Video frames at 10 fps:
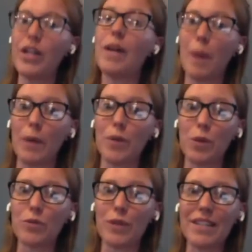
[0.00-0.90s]
about
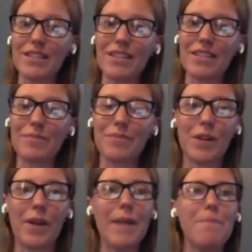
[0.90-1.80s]
those risks.
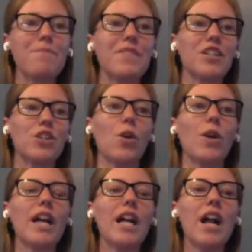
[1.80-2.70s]
All right. So
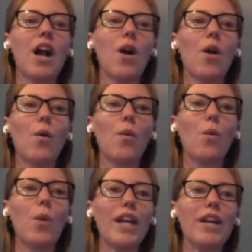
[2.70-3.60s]

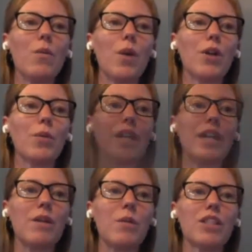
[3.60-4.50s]

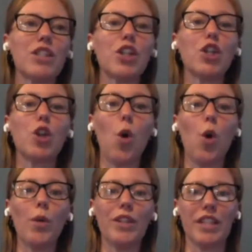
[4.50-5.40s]
what's the
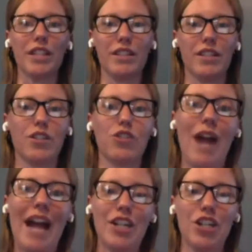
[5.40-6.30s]
goal with this
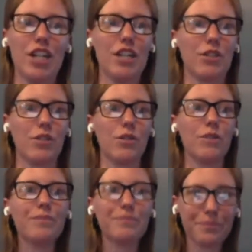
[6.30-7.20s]
strategy? So
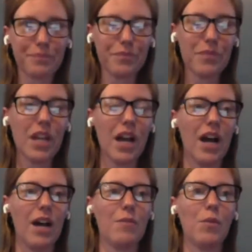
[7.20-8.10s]

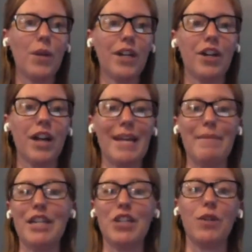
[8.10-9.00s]
we're
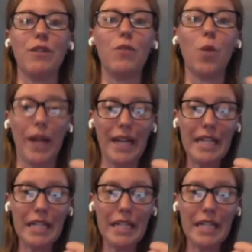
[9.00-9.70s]
aiming to avoid